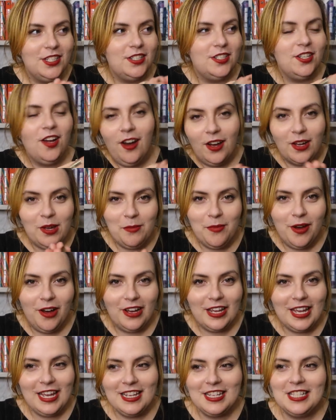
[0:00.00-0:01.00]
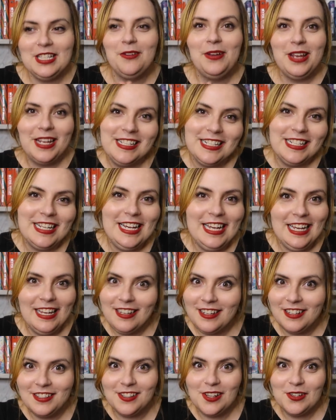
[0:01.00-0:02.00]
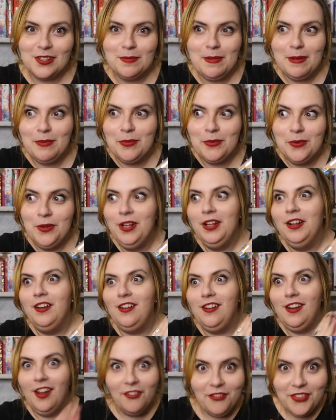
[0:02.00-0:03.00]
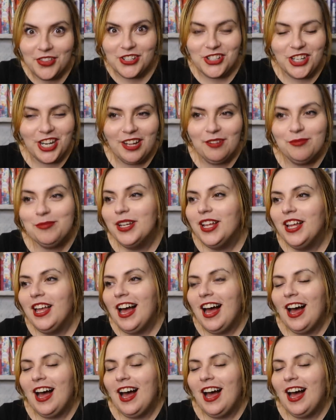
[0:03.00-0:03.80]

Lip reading: target market is so easily hit because those people love the gym.